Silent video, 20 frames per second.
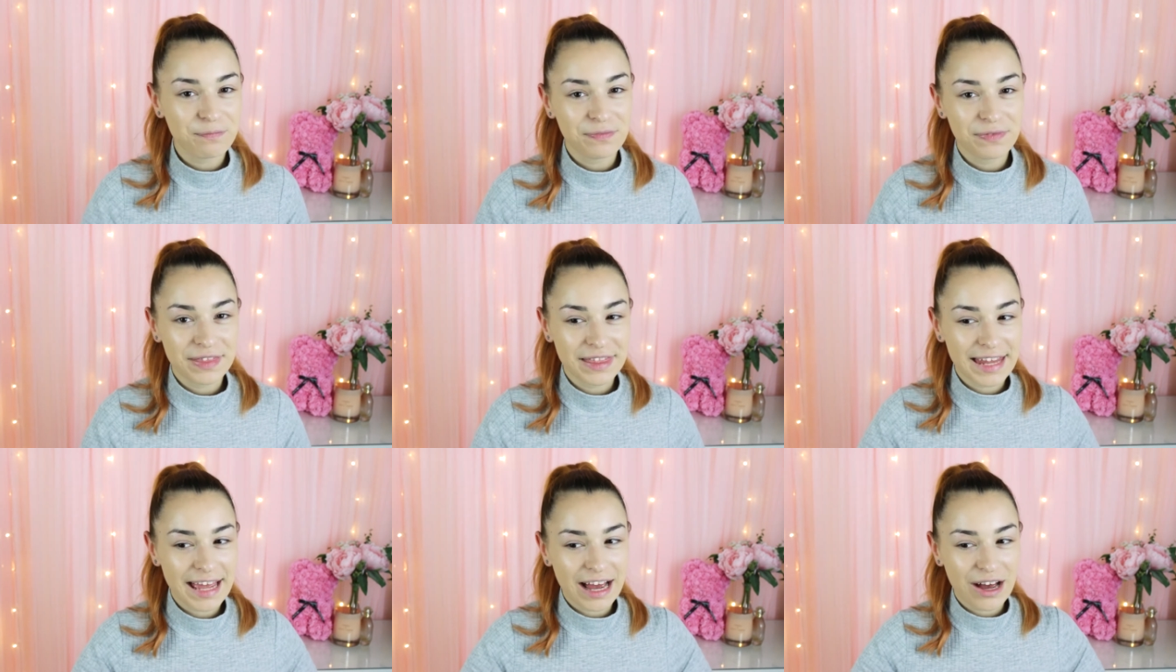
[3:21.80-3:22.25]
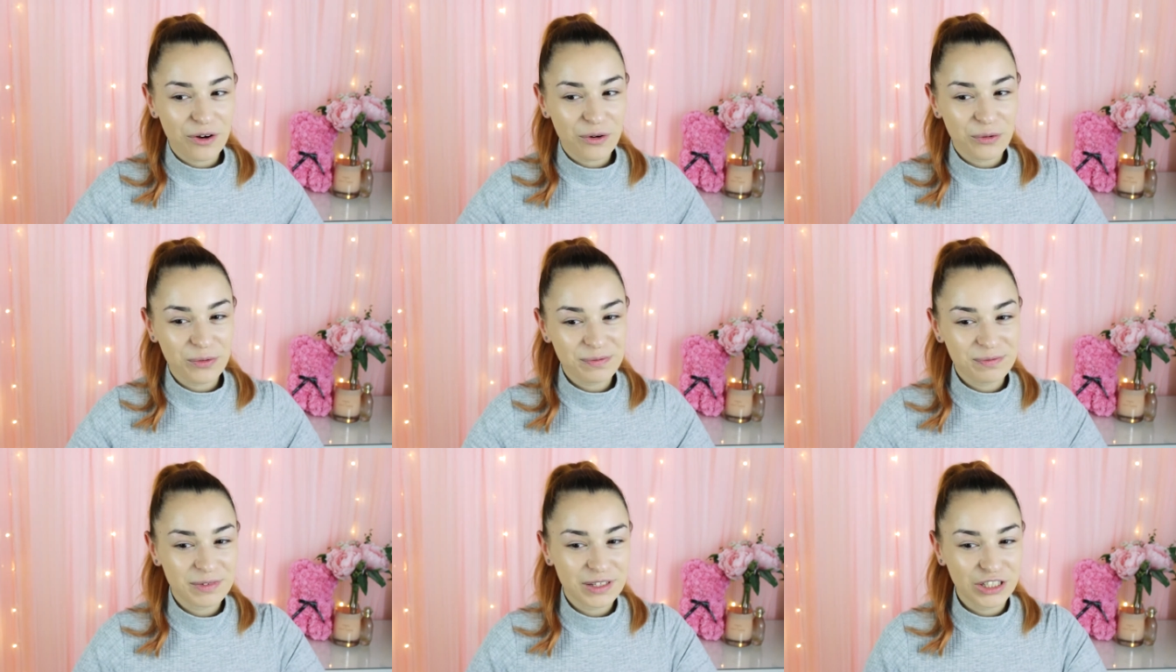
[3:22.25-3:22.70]

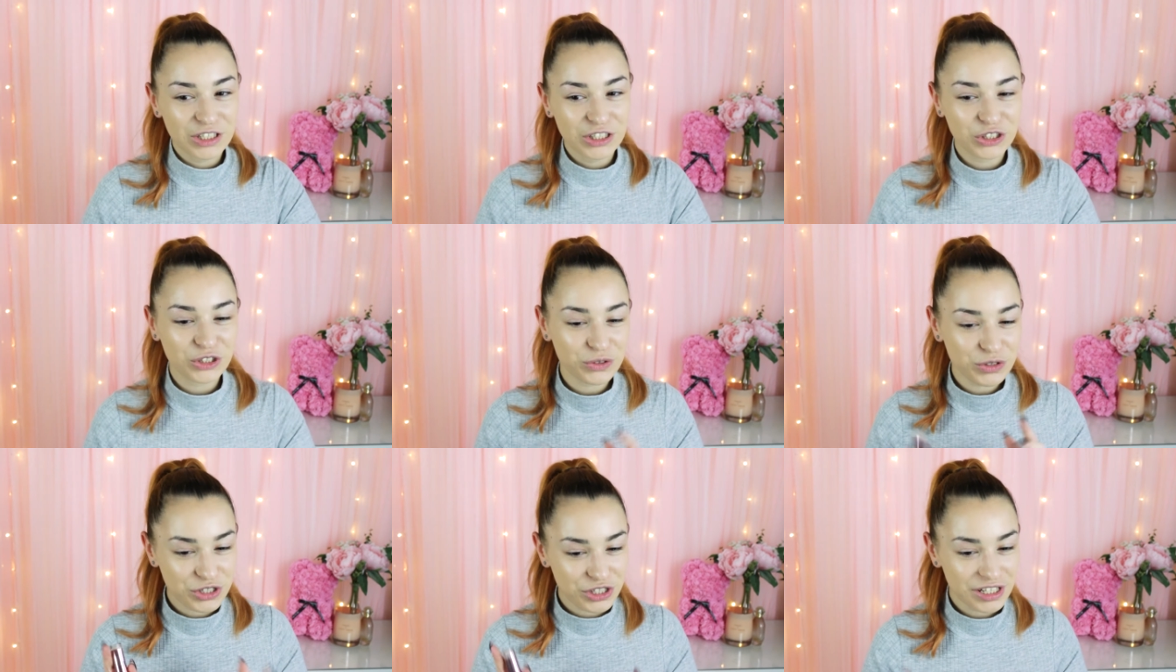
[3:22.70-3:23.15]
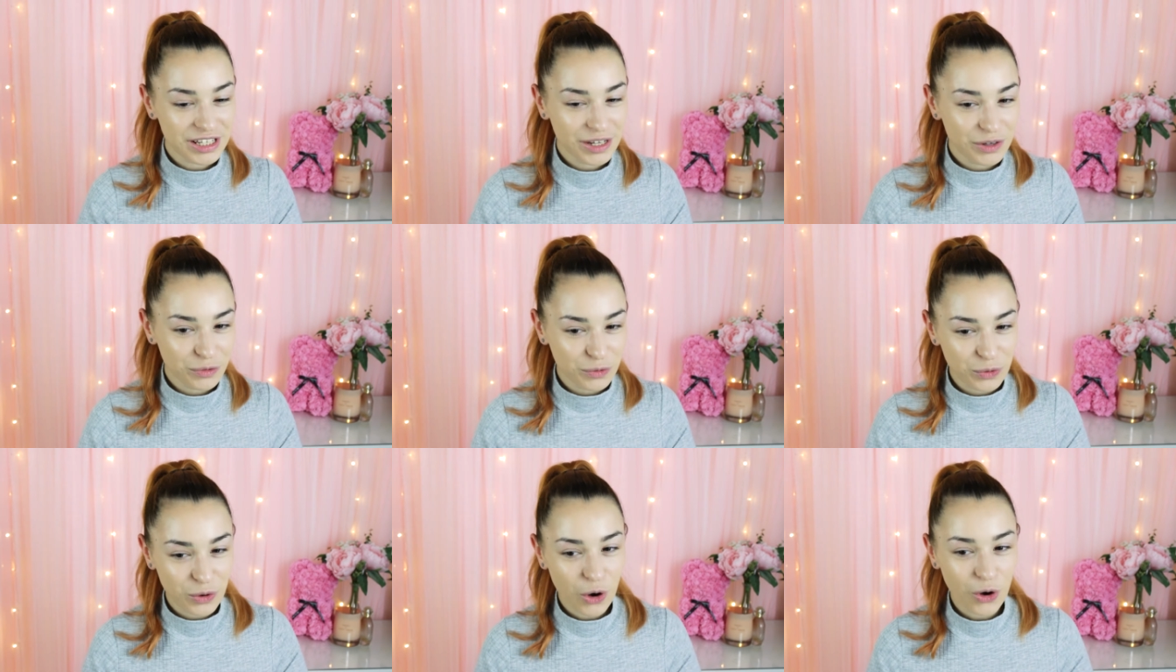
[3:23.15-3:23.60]
Now, usually
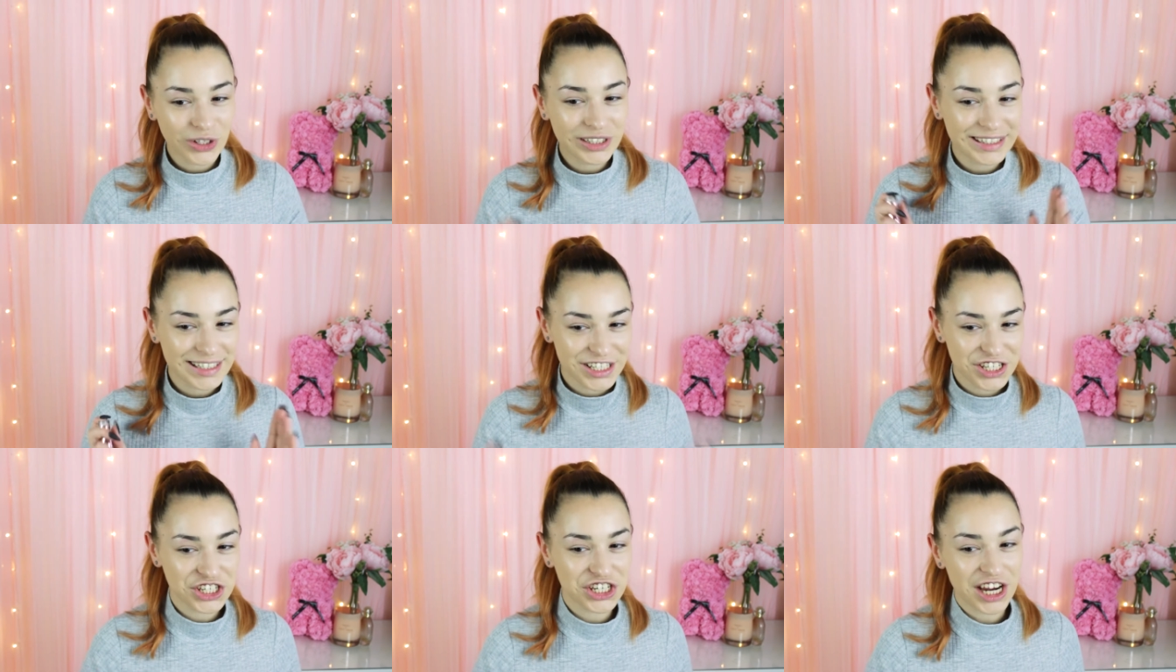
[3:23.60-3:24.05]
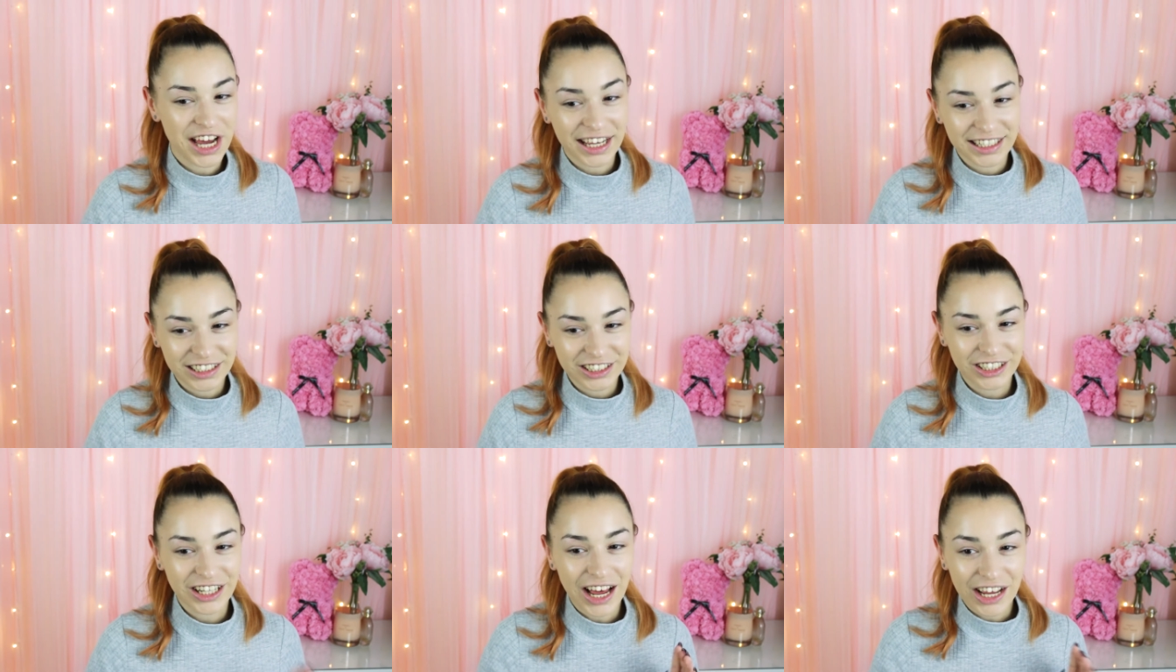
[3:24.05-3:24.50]
on this
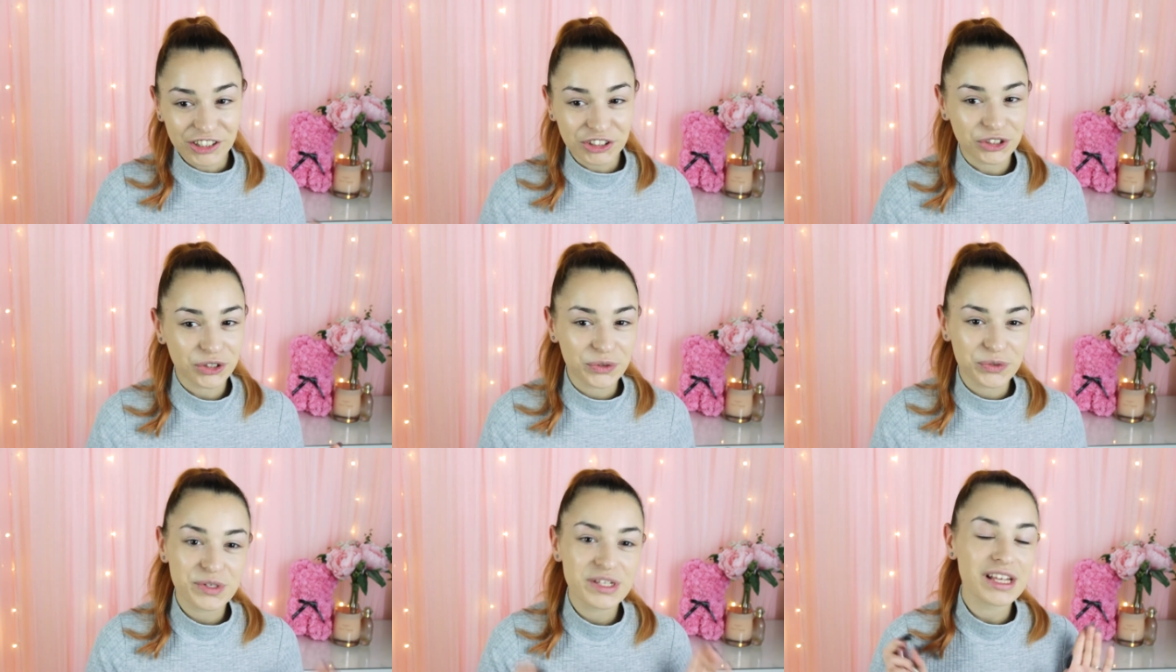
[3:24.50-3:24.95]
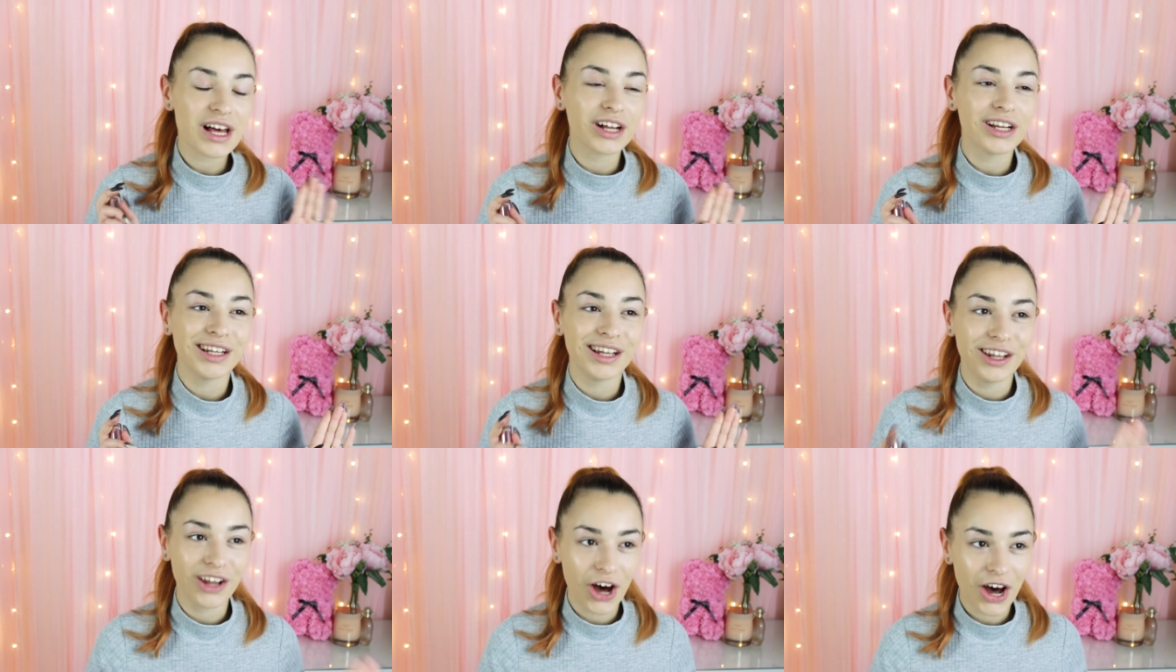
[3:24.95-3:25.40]
channel I use a
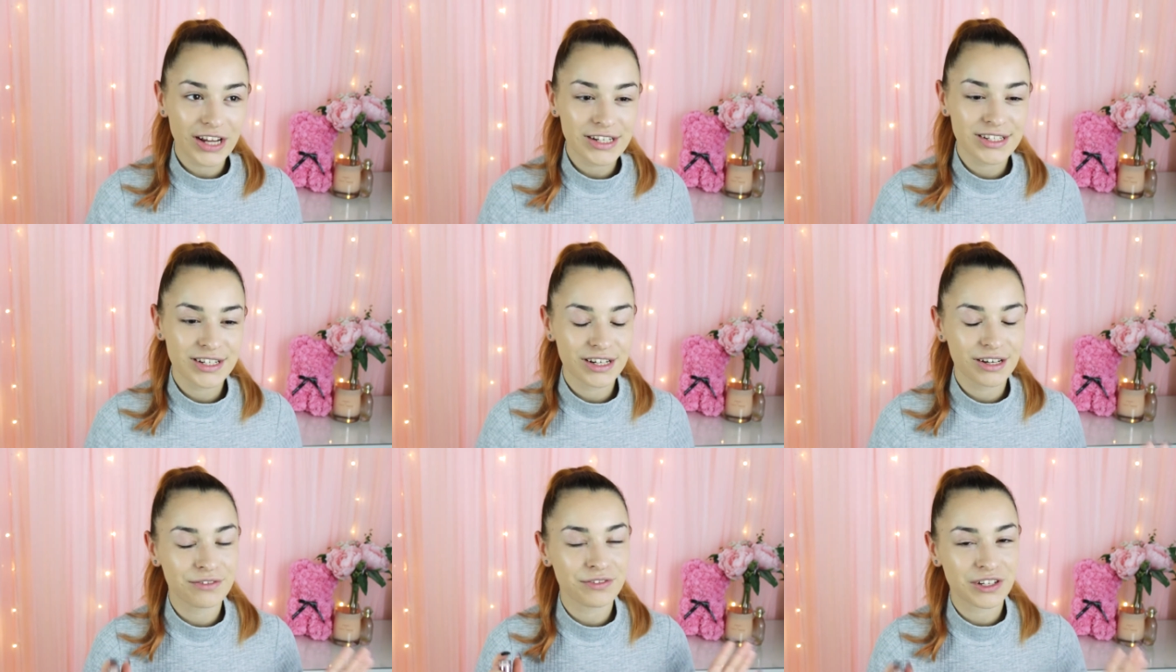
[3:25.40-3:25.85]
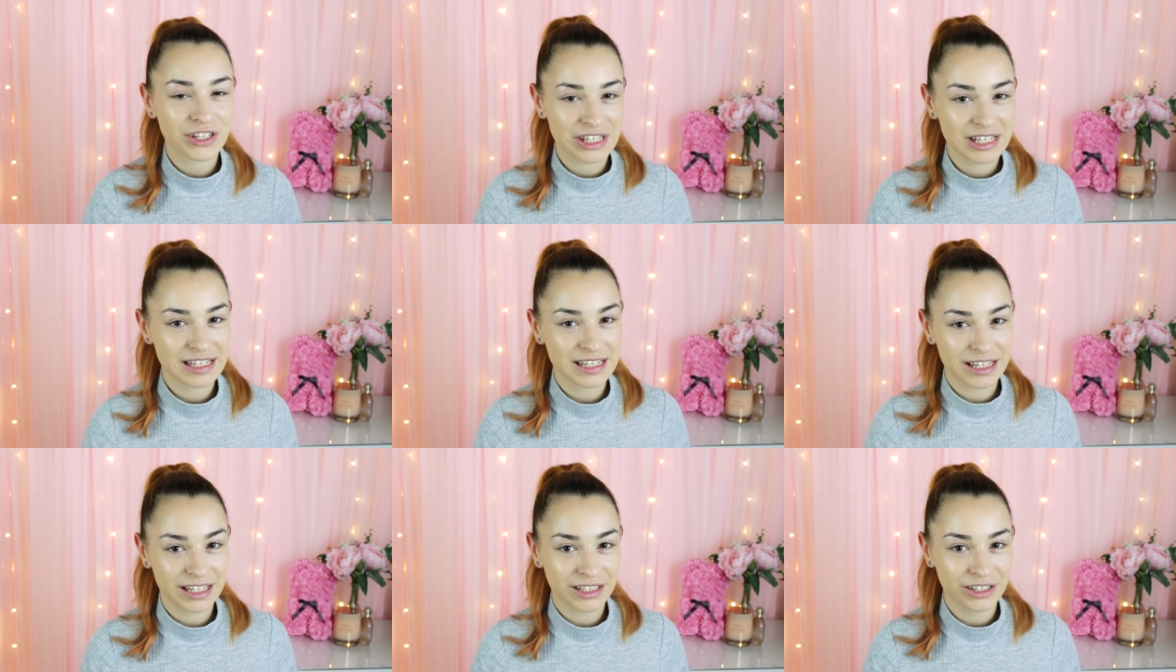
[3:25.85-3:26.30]
lot of
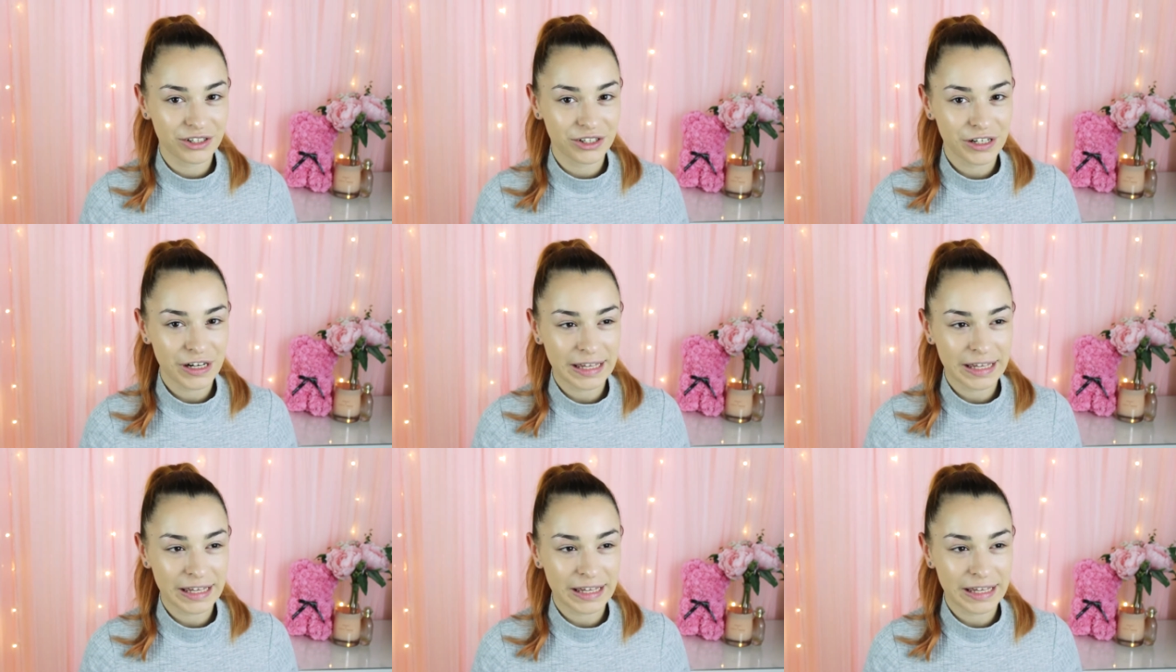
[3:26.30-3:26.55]
concealer,